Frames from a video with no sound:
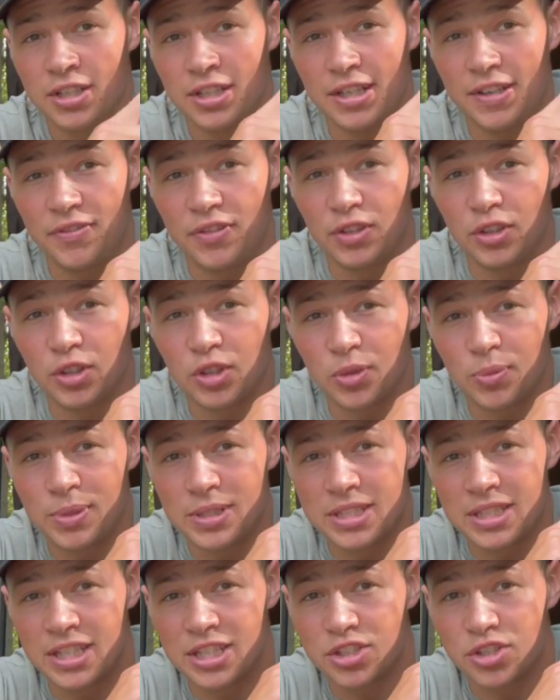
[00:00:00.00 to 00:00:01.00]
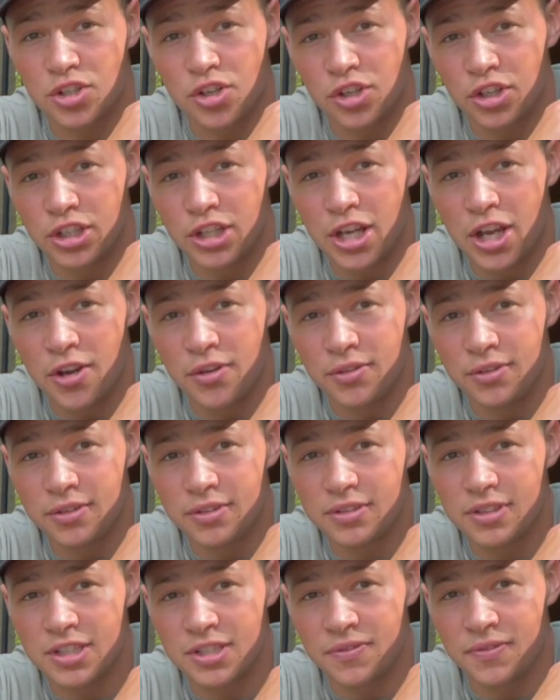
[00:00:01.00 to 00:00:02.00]
if you look up into this corner now,
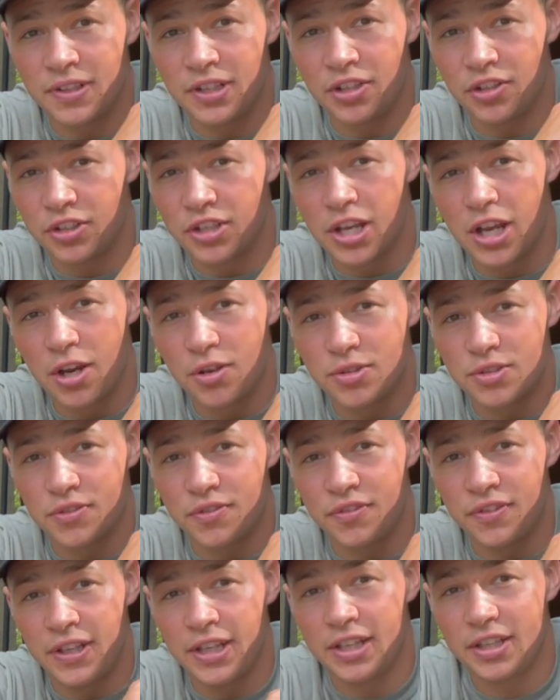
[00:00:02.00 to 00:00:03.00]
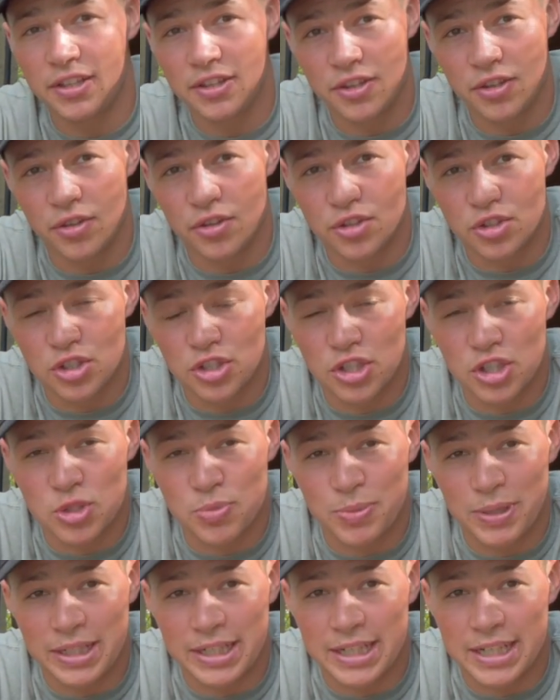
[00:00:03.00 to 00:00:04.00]
there's a video on how to fit the
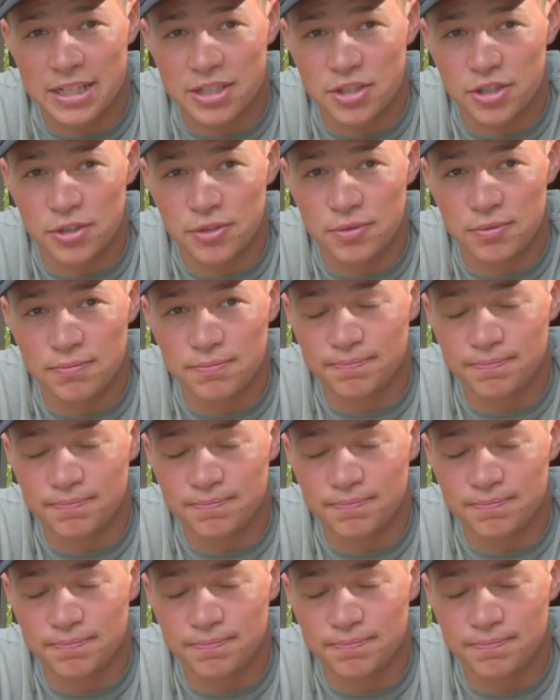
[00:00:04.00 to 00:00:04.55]
speed kit too.